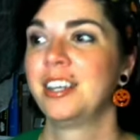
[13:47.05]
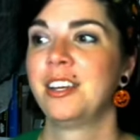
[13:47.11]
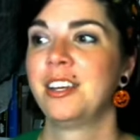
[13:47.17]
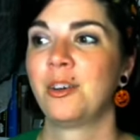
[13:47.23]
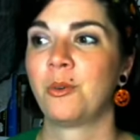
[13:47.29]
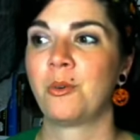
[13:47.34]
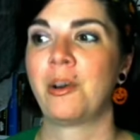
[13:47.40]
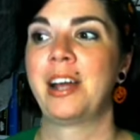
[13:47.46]

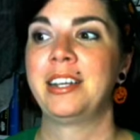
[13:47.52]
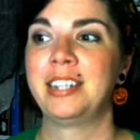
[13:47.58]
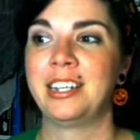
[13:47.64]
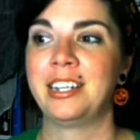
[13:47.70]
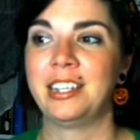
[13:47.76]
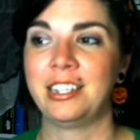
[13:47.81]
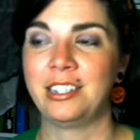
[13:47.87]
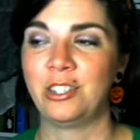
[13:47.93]
where I did
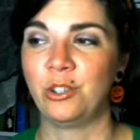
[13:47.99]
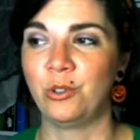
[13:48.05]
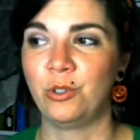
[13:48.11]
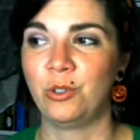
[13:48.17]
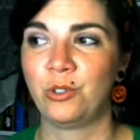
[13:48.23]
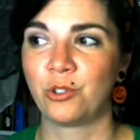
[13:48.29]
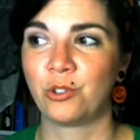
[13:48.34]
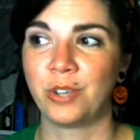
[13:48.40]
the 2
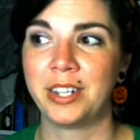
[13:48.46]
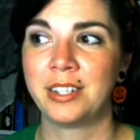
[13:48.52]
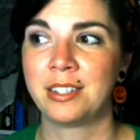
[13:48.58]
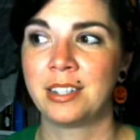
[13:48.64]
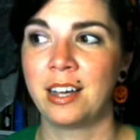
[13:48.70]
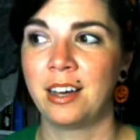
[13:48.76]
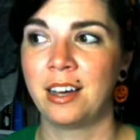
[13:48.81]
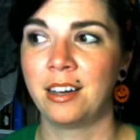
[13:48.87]
strings
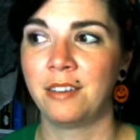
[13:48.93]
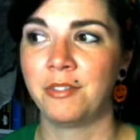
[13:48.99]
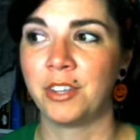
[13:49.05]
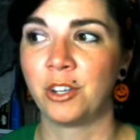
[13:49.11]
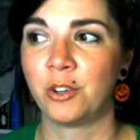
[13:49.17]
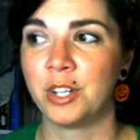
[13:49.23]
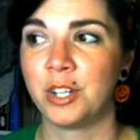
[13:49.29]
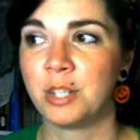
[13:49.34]
of the
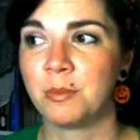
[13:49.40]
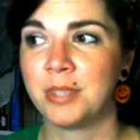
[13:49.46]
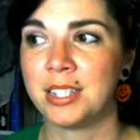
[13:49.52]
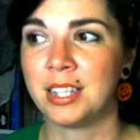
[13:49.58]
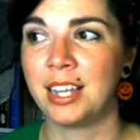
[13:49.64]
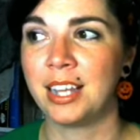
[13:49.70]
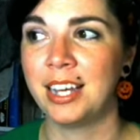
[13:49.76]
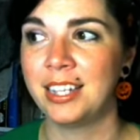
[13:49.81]
Christmas
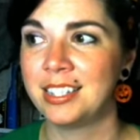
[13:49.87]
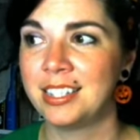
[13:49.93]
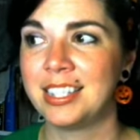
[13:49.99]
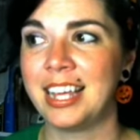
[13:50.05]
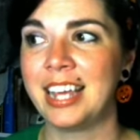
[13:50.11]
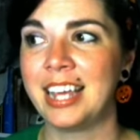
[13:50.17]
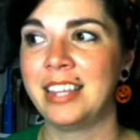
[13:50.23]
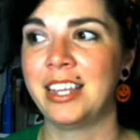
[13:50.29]
lights
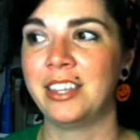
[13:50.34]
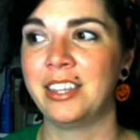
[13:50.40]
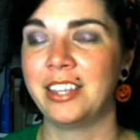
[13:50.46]
and then the